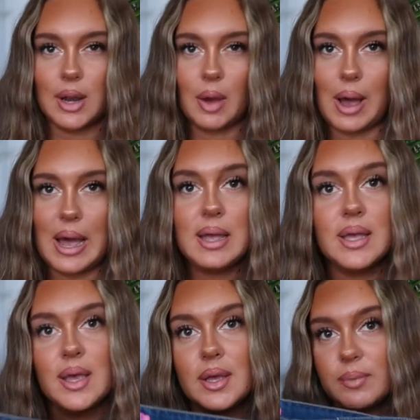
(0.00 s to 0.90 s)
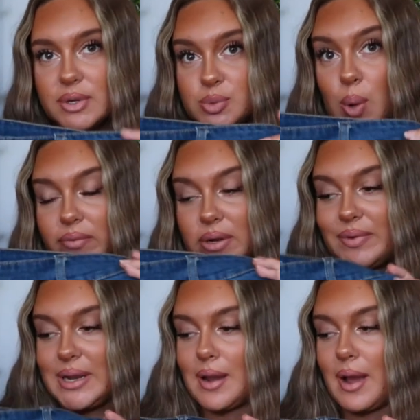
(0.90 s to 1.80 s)
it lower, which is what I really,
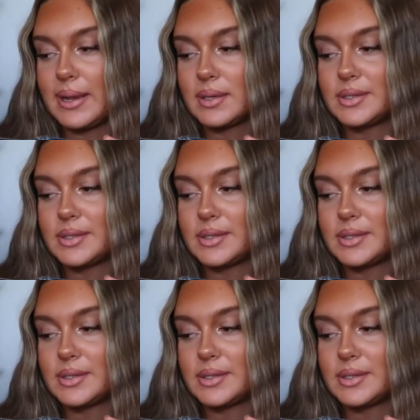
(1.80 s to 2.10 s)
really like.